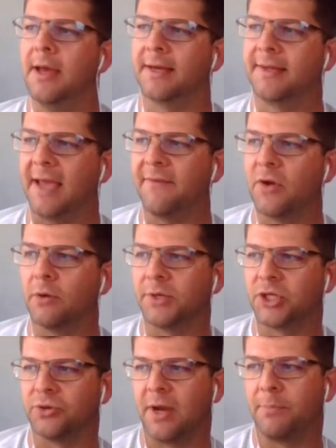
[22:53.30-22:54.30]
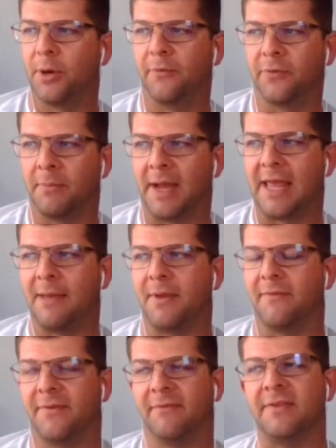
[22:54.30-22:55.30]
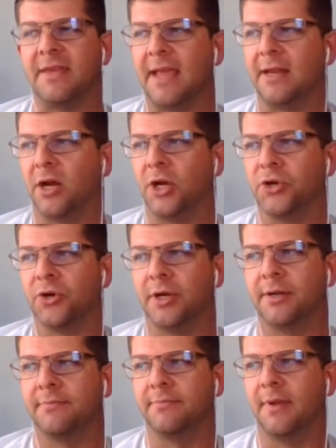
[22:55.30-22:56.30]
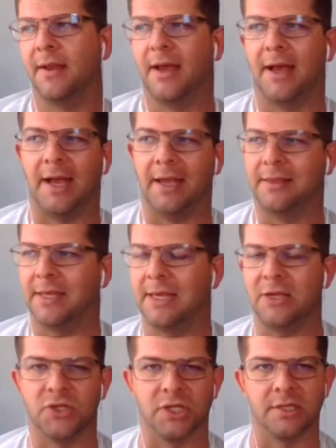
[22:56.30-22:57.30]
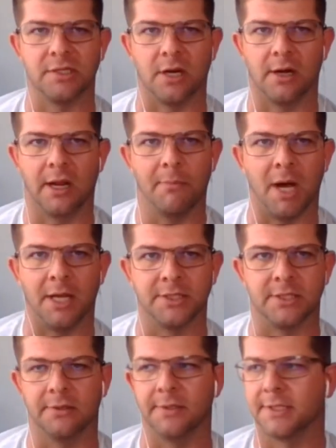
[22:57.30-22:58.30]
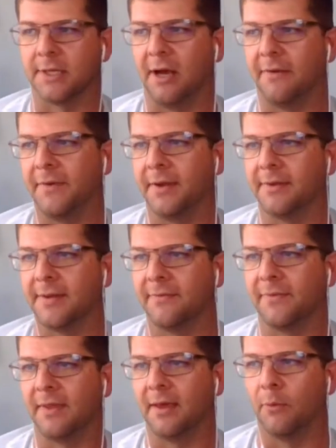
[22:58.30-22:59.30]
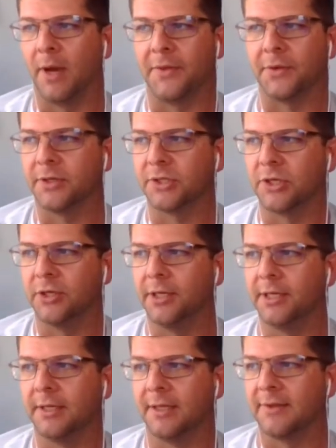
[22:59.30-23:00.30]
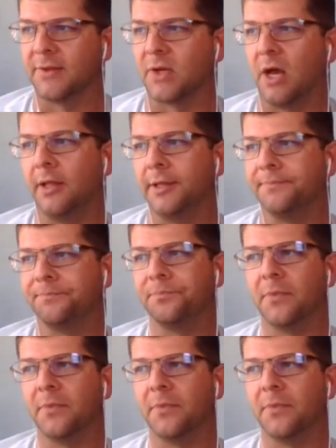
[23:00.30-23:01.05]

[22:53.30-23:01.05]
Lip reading: Xavier Restrepo for Miami, 5,800. I think he's just a target monster in this offense. If the weather is good and it's solid,